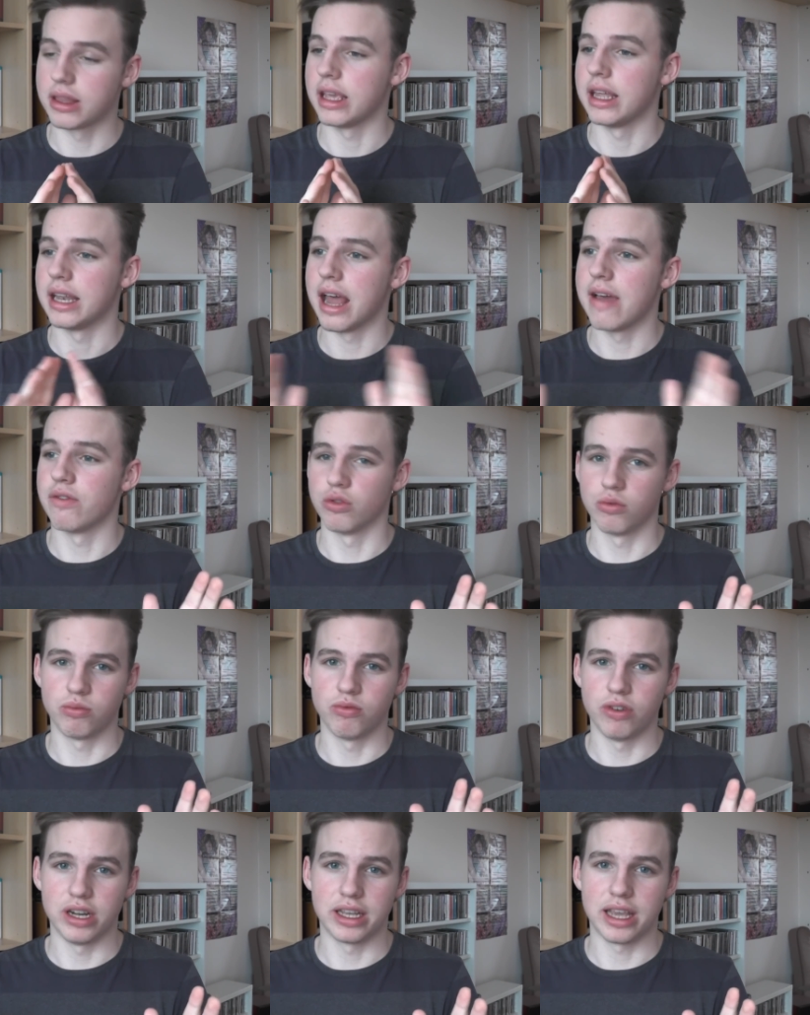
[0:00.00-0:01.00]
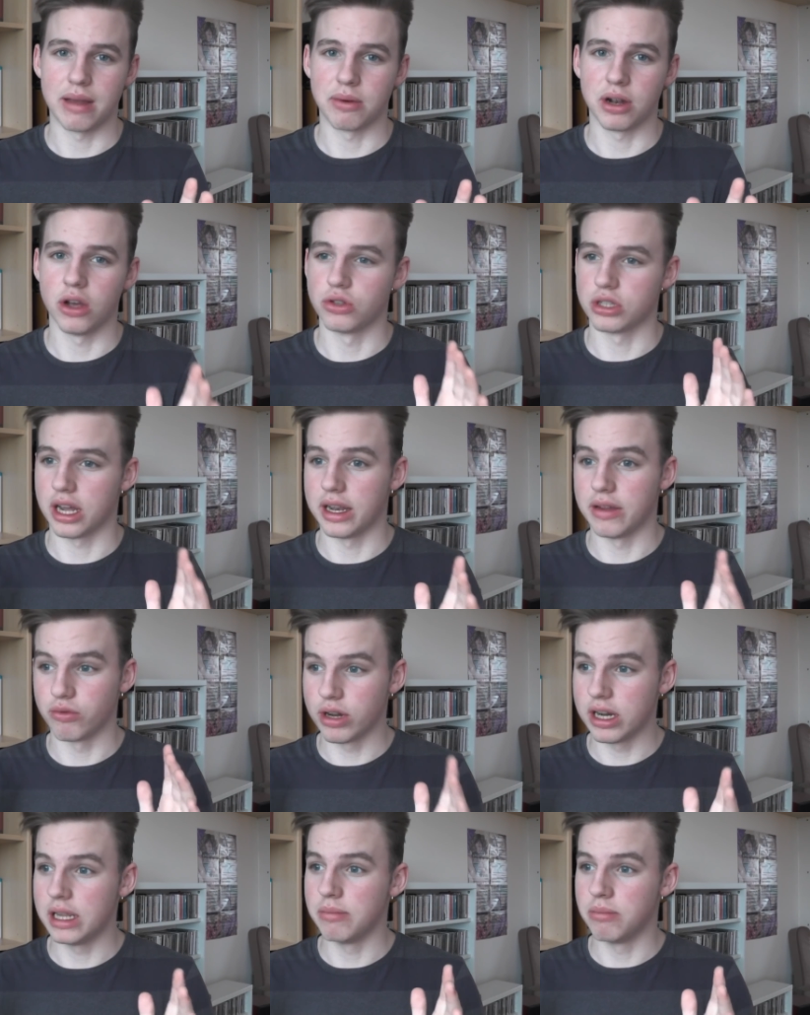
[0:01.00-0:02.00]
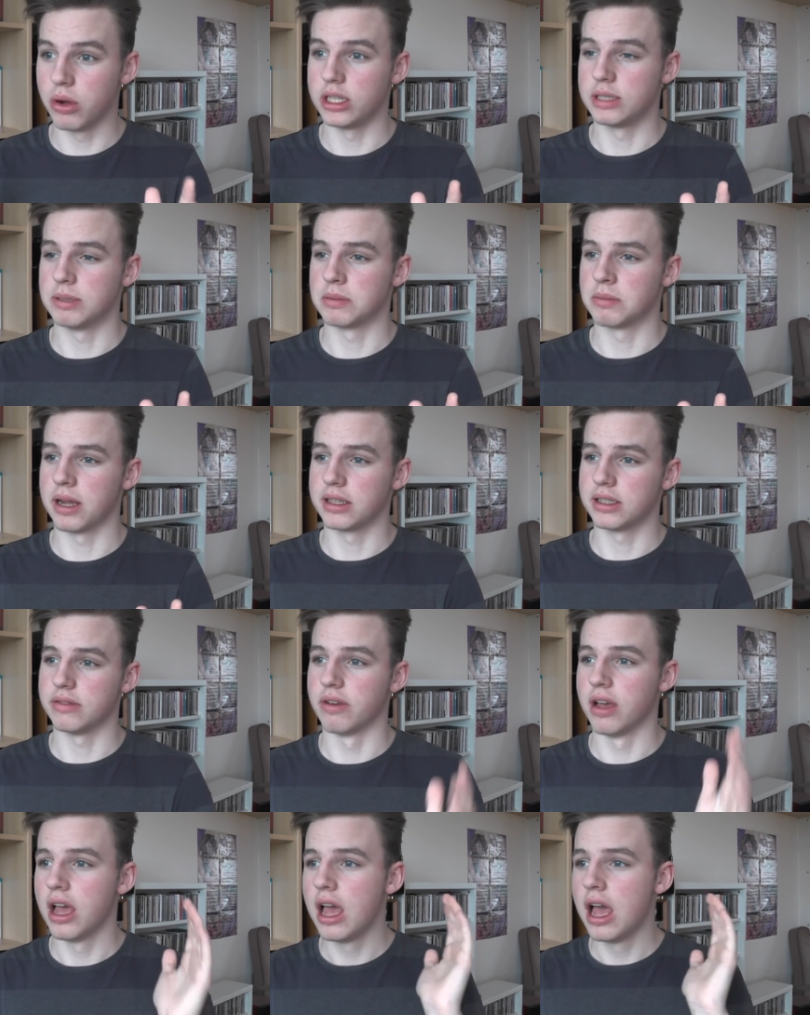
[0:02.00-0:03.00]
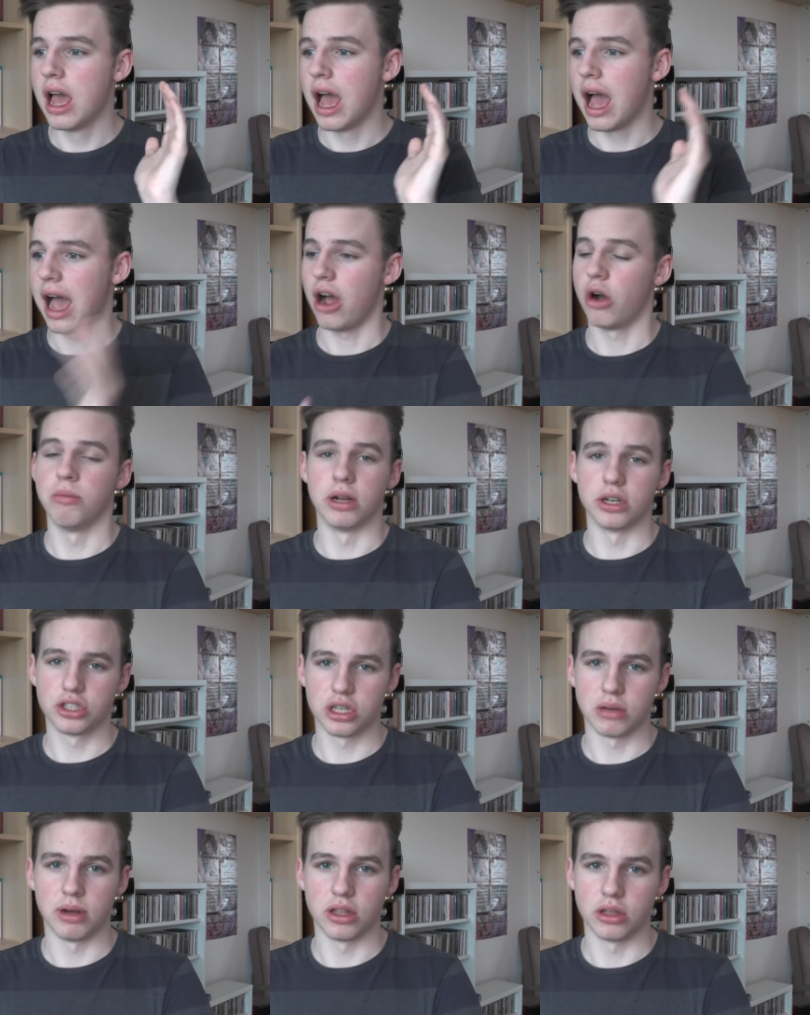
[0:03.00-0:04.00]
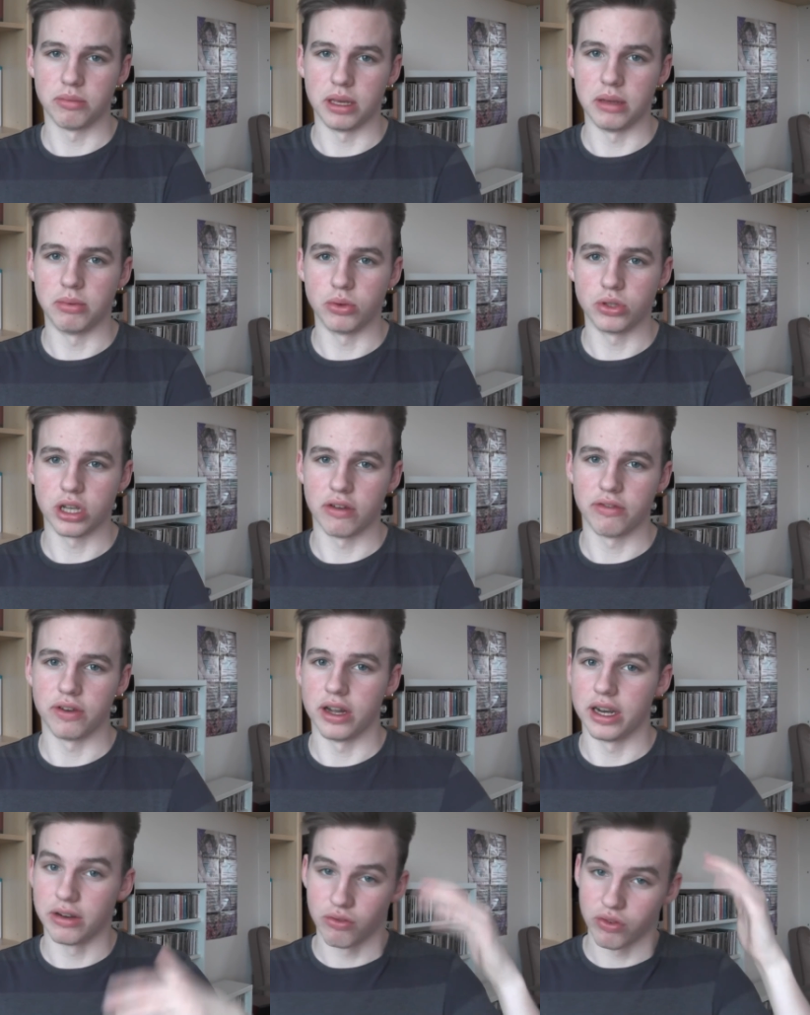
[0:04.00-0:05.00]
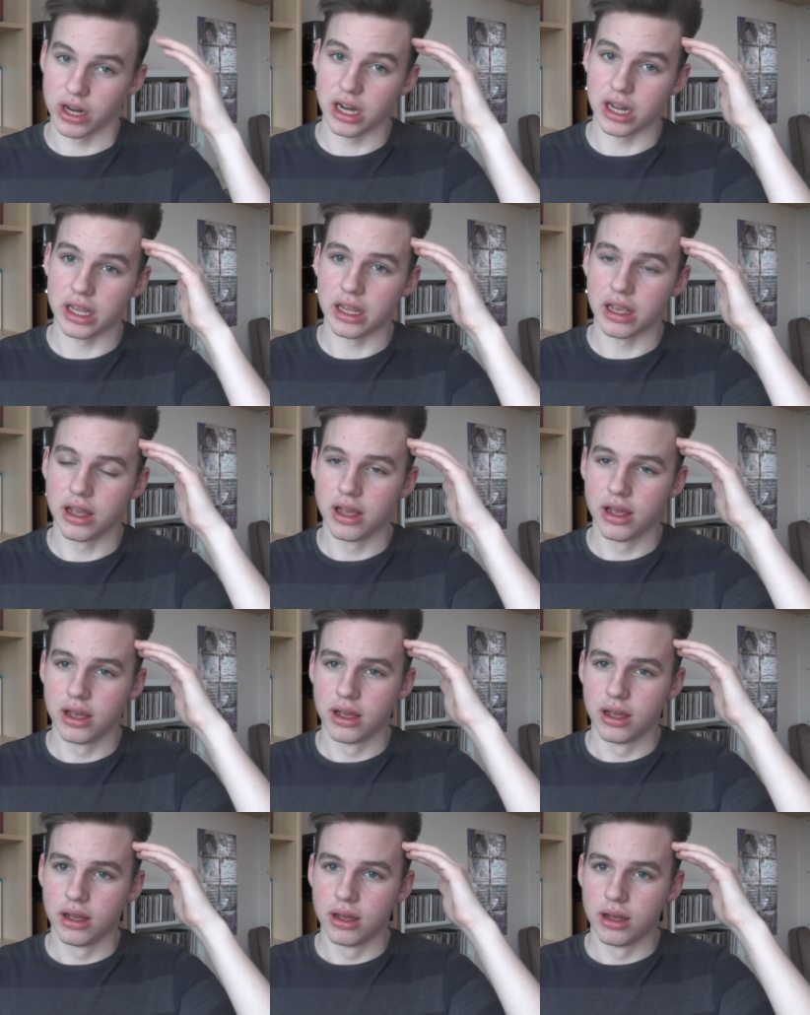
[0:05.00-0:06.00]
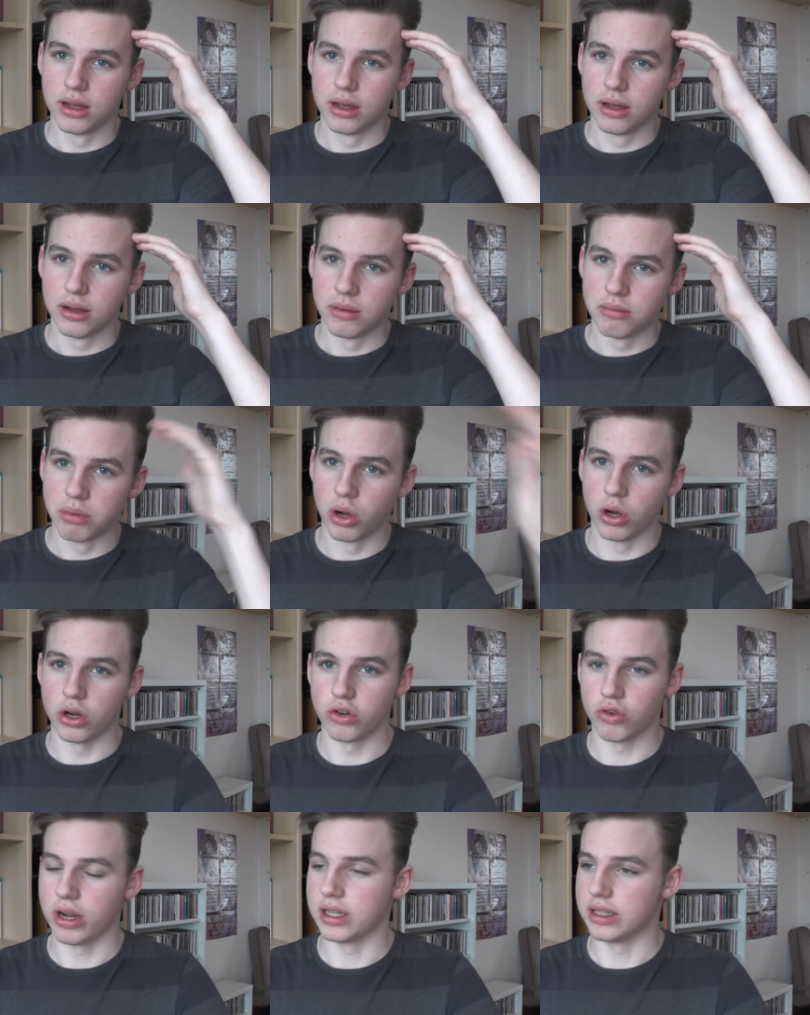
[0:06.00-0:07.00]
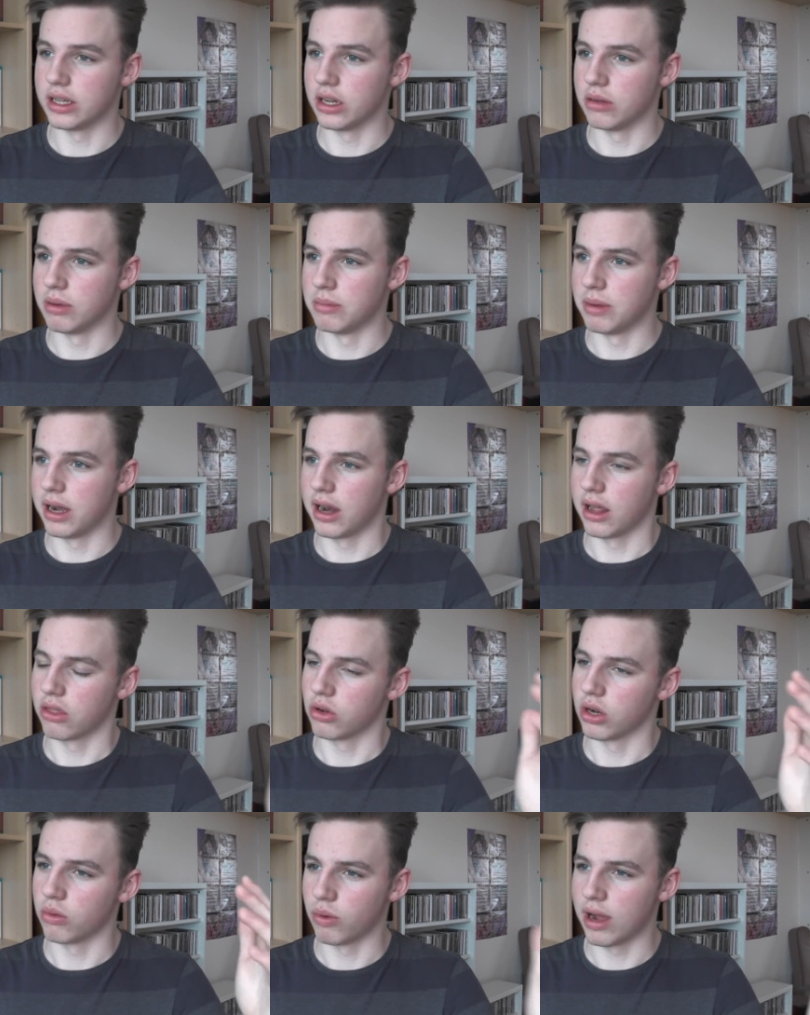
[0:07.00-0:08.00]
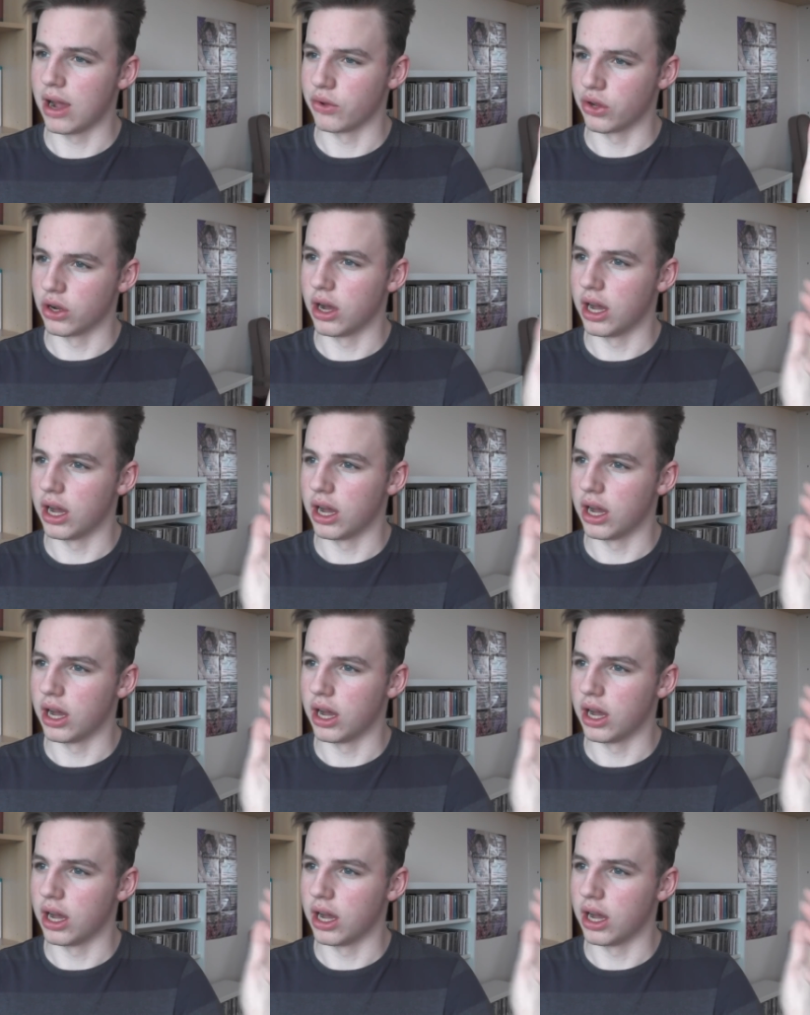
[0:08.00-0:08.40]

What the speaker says: It never really came close. And it really put into perspective how much some other people suffer, and it really put a great deal on my mind. I thought, like, wow,